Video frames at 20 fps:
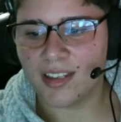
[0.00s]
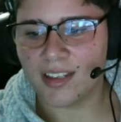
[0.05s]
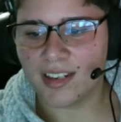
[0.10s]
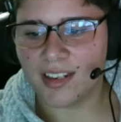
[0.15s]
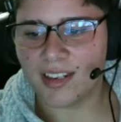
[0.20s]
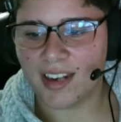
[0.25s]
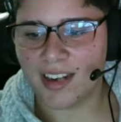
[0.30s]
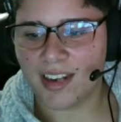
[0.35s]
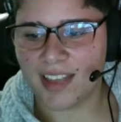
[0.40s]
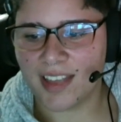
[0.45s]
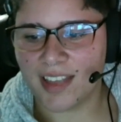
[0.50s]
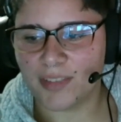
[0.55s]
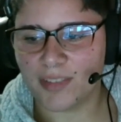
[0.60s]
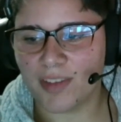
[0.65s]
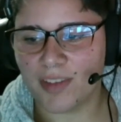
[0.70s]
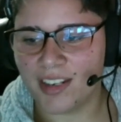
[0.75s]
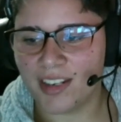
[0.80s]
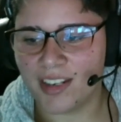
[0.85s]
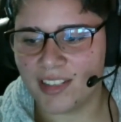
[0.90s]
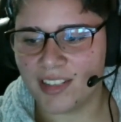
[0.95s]
Nice to
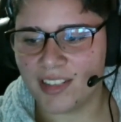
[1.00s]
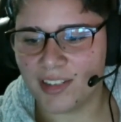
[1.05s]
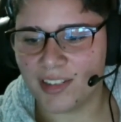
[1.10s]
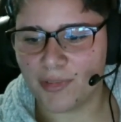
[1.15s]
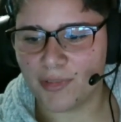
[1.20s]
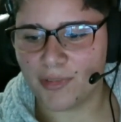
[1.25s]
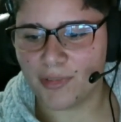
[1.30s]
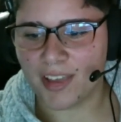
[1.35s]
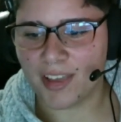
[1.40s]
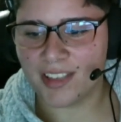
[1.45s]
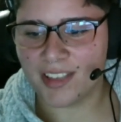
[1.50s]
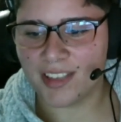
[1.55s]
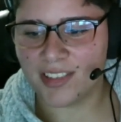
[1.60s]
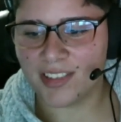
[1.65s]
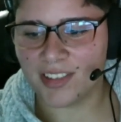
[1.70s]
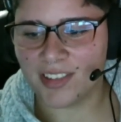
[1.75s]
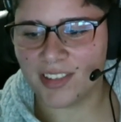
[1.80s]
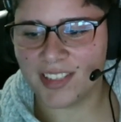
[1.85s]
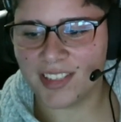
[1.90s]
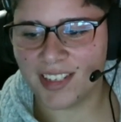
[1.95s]
finally see your face,
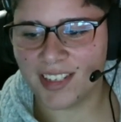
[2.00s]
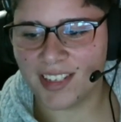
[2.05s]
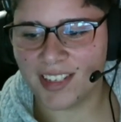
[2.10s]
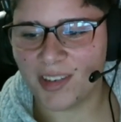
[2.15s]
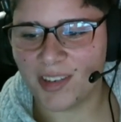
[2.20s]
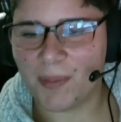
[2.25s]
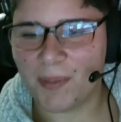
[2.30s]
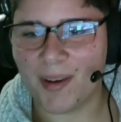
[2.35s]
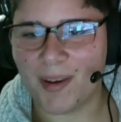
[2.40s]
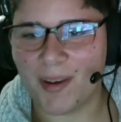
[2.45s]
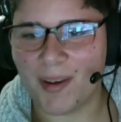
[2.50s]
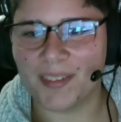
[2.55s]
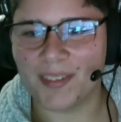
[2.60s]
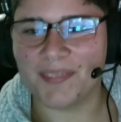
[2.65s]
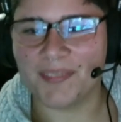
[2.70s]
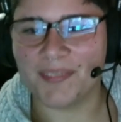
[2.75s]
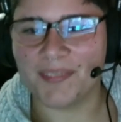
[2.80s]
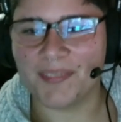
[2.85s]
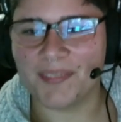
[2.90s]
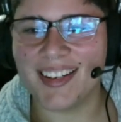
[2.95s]
Salty. No problem,
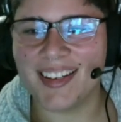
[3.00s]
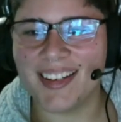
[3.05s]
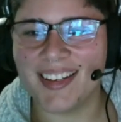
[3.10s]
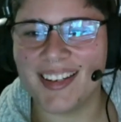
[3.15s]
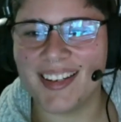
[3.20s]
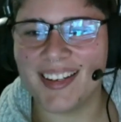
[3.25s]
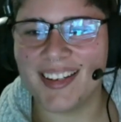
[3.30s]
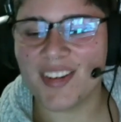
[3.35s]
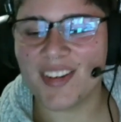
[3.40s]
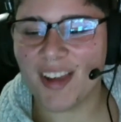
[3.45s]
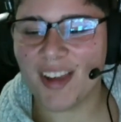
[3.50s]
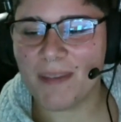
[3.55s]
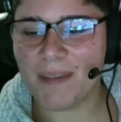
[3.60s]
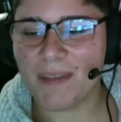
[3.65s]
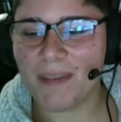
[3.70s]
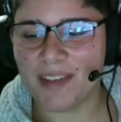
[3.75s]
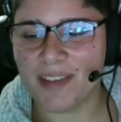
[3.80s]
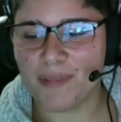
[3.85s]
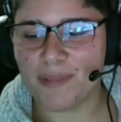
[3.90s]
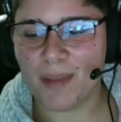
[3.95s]
Pudge. I mean, you're coming
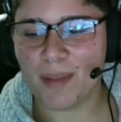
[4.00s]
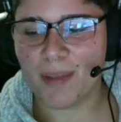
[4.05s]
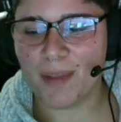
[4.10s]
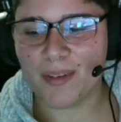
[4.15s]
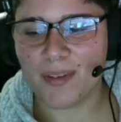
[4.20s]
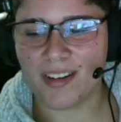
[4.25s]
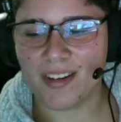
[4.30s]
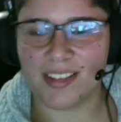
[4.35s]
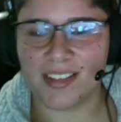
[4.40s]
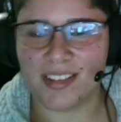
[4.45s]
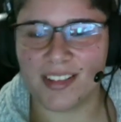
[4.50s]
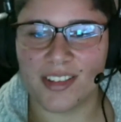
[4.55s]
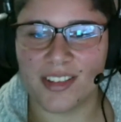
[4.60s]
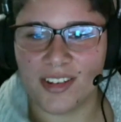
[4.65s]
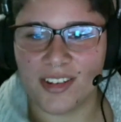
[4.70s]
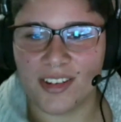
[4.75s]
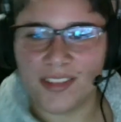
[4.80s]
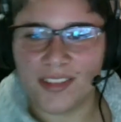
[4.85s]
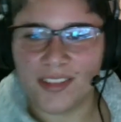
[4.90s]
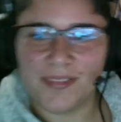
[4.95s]
in February,
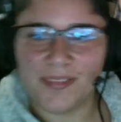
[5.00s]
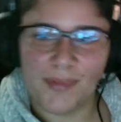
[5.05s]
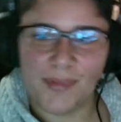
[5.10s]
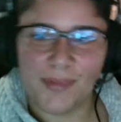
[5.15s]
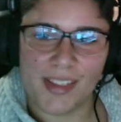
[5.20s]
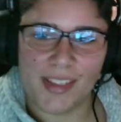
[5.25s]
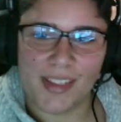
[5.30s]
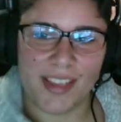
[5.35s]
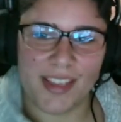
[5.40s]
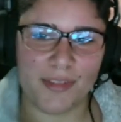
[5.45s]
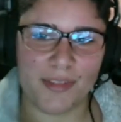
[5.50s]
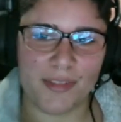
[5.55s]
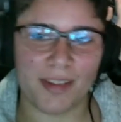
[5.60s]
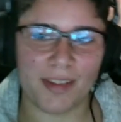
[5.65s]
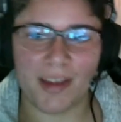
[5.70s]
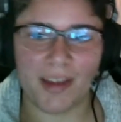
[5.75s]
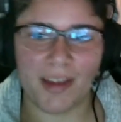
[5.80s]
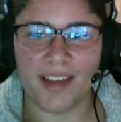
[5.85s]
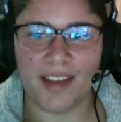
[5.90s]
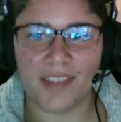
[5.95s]
so we definitely
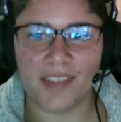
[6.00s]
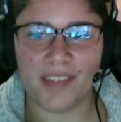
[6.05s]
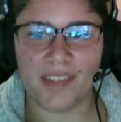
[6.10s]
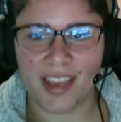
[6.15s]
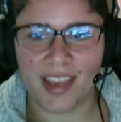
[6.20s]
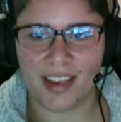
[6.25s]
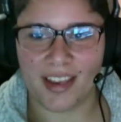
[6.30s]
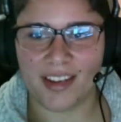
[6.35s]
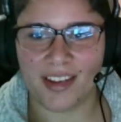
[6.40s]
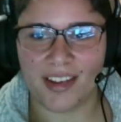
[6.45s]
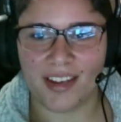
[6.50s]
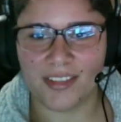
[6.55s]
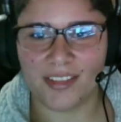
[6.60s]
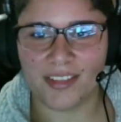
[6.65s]
might have to hang out.